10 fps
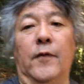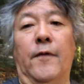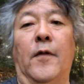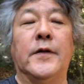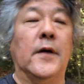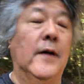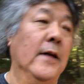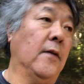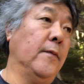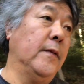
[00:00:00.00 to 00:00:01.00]
for the
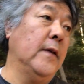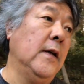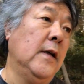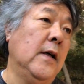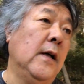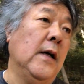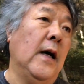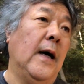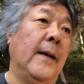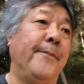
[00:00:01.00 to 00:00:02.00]
lack
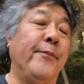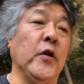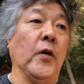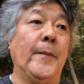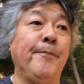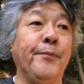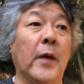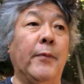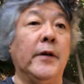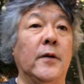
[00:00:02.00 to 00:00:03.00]
of, you know,
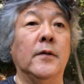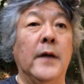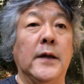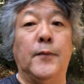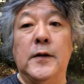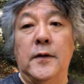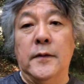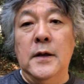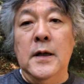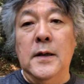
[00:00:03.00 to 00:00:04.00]
a better
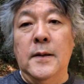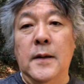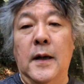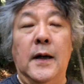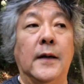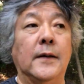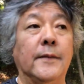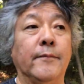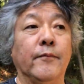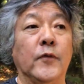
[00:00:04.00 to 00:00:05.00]
expression,
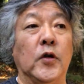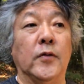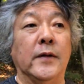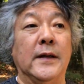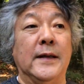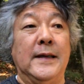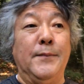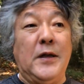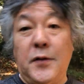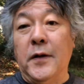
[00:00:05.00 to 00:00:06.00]
you know,
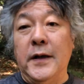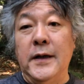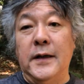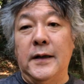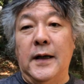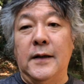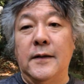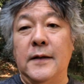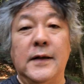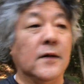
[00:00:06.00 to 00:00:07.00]
misleading,
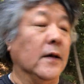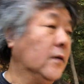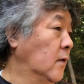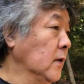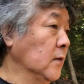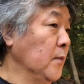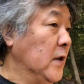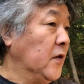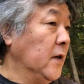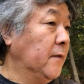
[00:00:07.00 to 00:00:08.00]
and it's a total
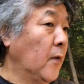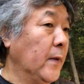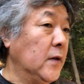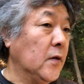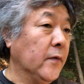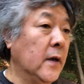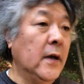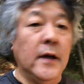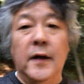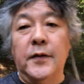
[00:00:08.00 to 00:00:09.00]
misinformation,
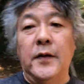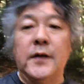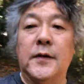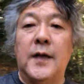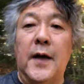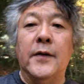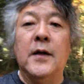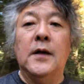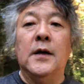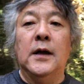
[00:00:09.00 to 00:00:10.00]
and it has done
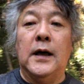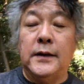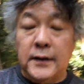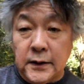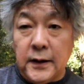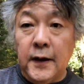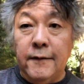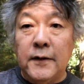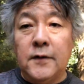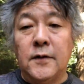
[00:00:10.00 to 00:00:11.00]
a
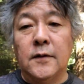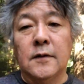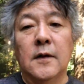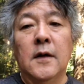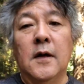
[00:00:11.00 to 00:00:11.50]
disservice to